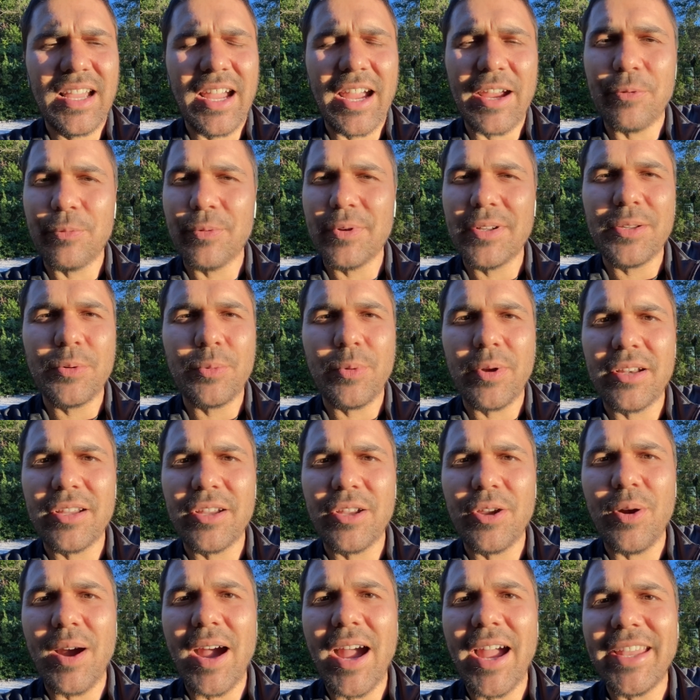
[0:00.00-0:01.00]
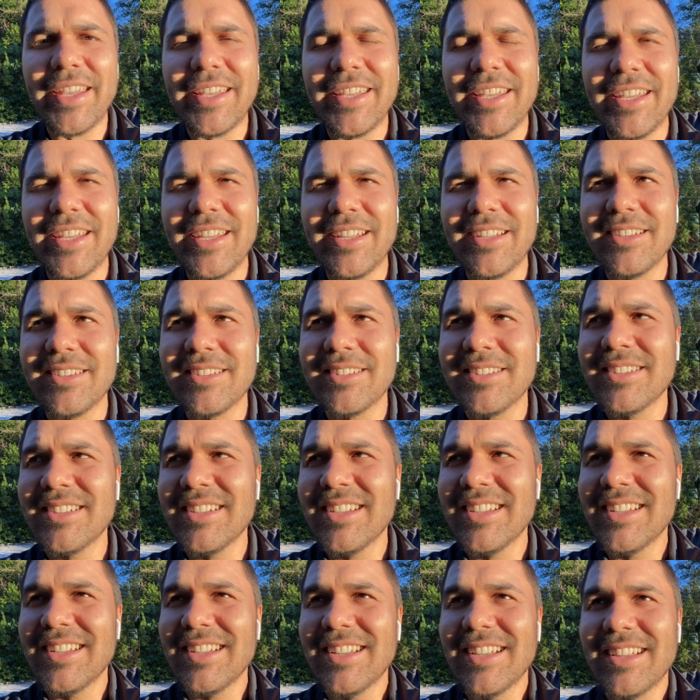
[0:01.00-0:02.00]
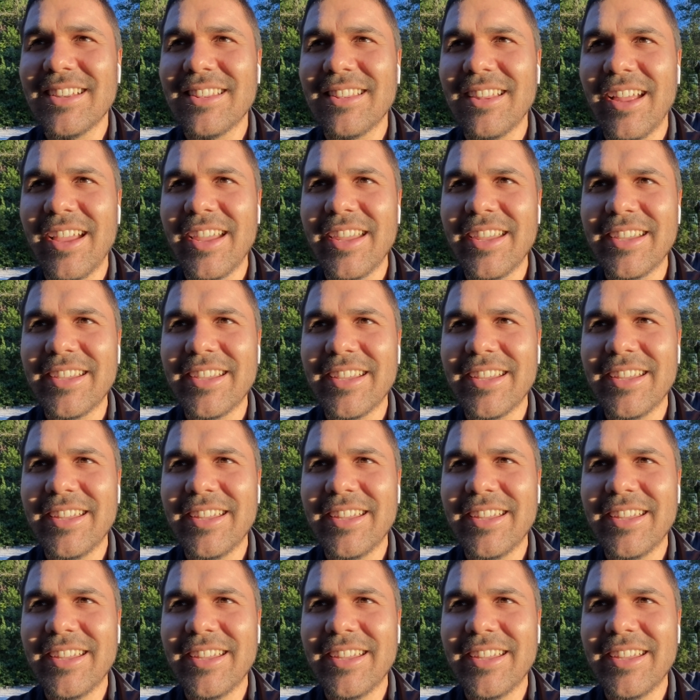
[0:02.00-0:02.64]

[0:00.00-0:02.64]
I really want to go hiking, like